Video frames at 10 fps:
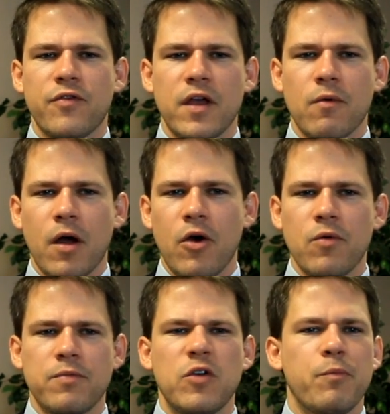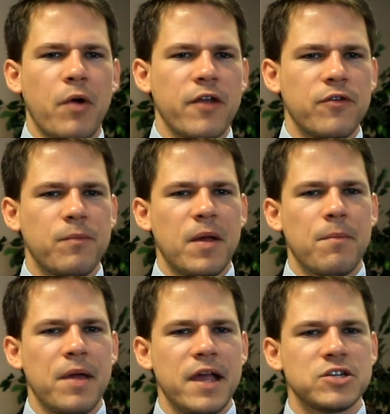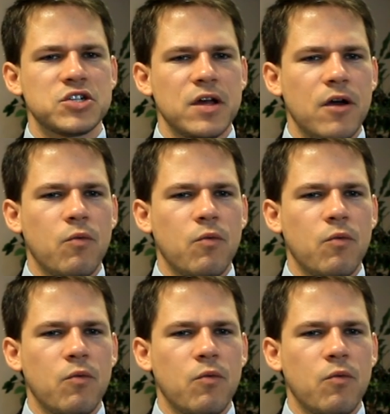zero. Two presidents have been impeached.